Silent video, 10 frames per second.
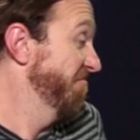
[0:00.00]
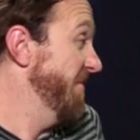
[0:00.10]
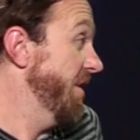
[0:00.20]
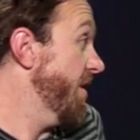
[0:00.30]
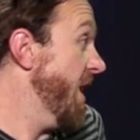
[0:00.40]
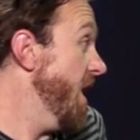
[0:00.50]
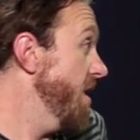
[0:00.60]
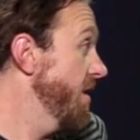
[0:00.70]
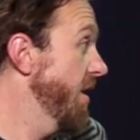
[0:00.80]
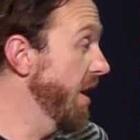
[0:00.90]
You just
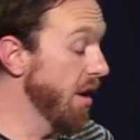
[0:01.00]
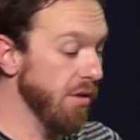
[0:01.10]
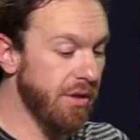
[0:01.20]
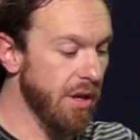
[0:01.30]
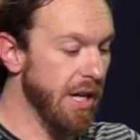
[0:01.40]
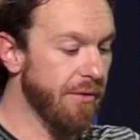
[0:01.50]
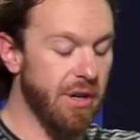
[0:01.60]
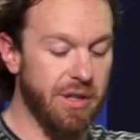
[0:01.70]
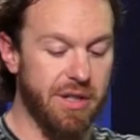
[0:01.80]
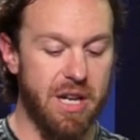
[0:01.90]
can't, yeah. you know? So, like,
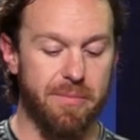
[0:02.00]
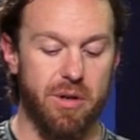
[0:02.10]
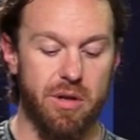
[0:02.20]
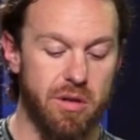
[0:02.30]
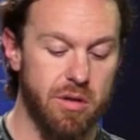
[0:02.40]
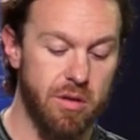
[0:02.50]
for example,